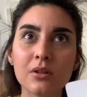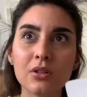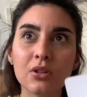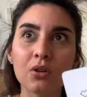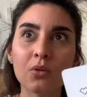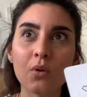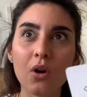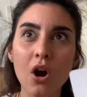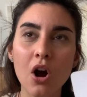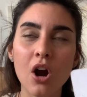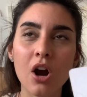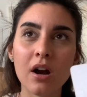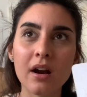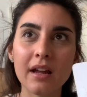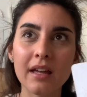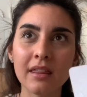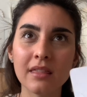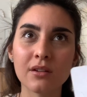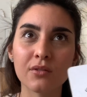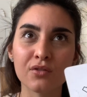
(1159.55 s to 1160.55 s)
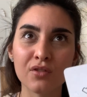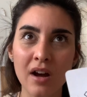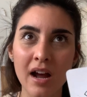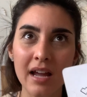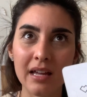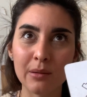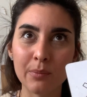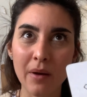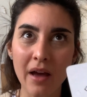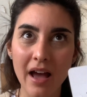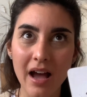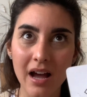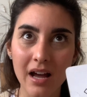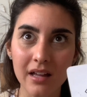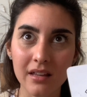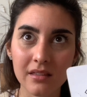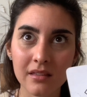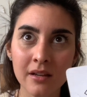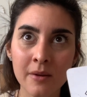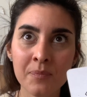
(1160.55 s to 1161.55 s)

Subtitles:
You are in the right path.